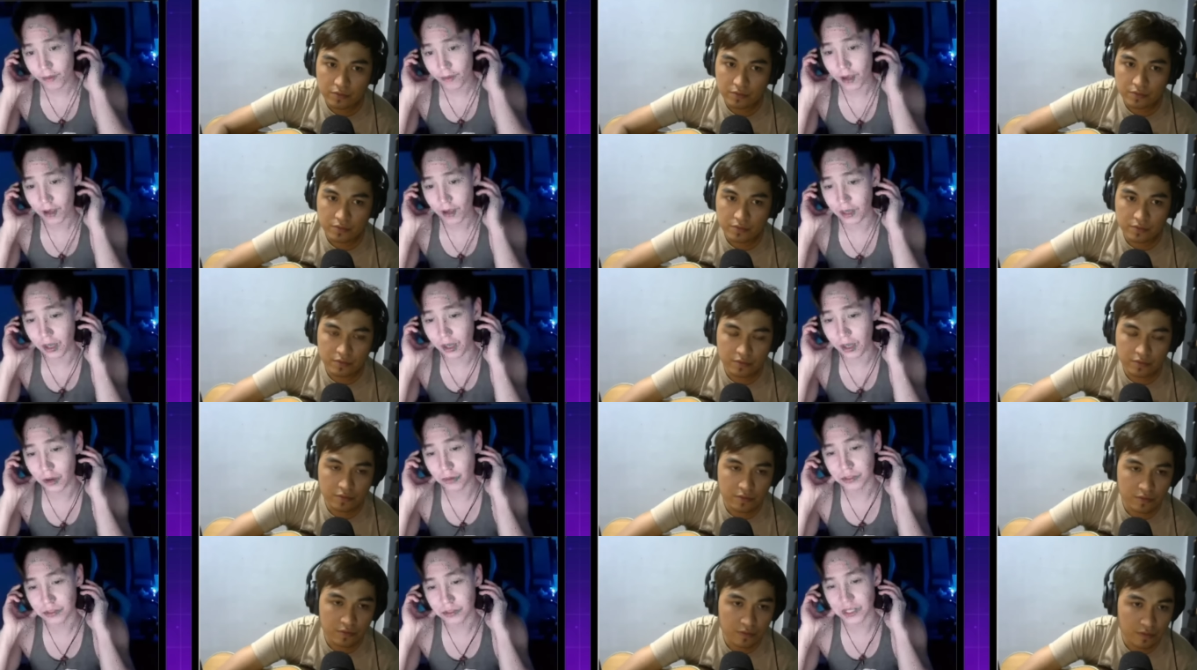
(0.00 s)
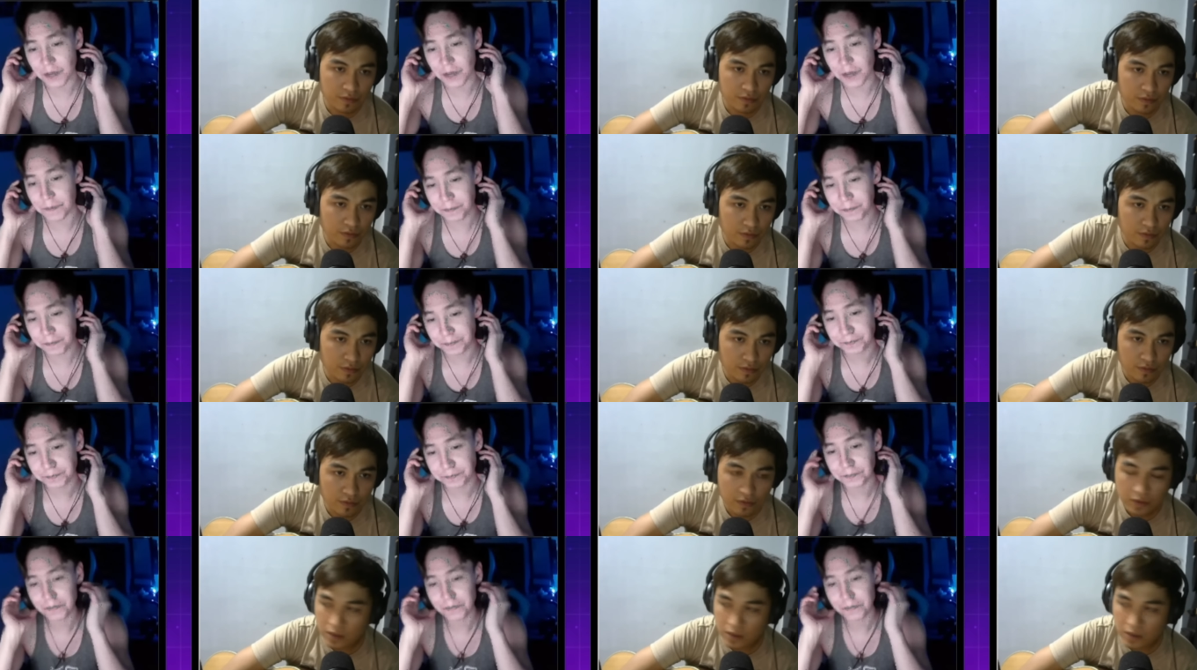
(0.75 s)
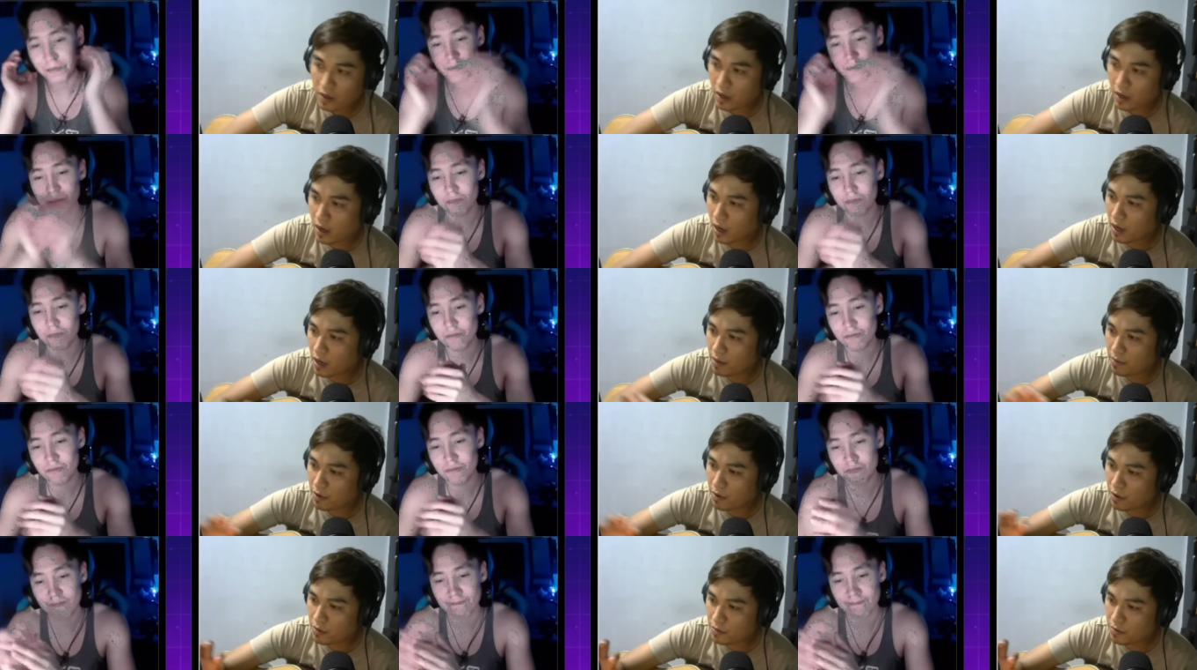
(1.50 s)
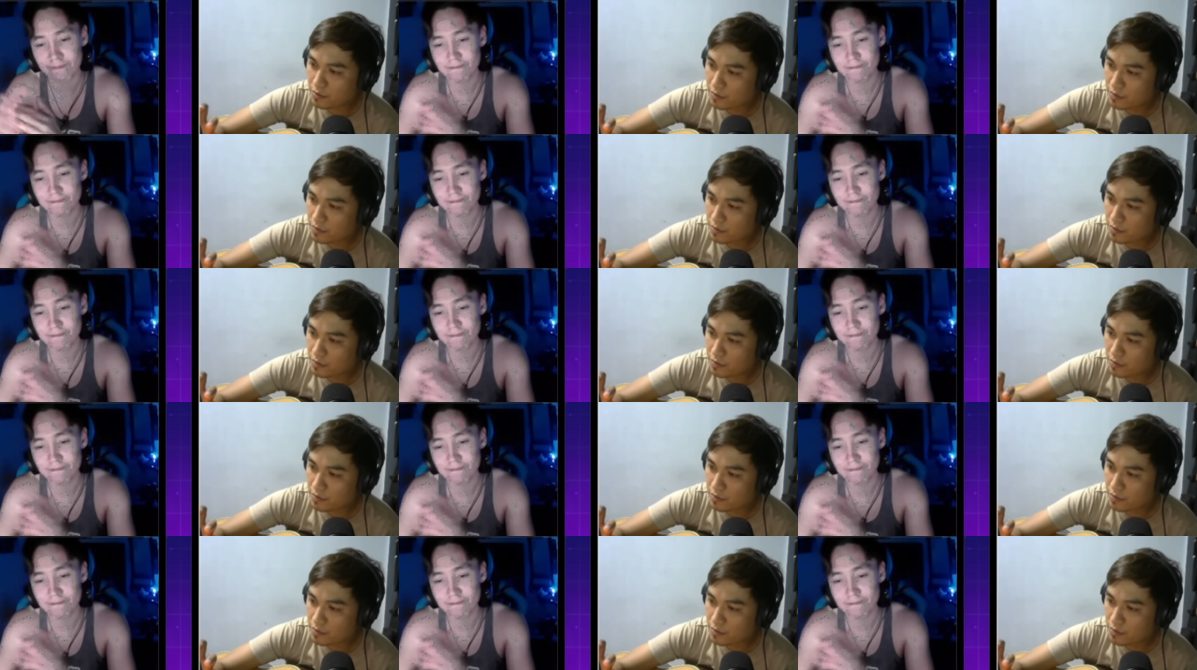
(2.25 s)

Speaker 1: Hello. What's up? Hi, bro.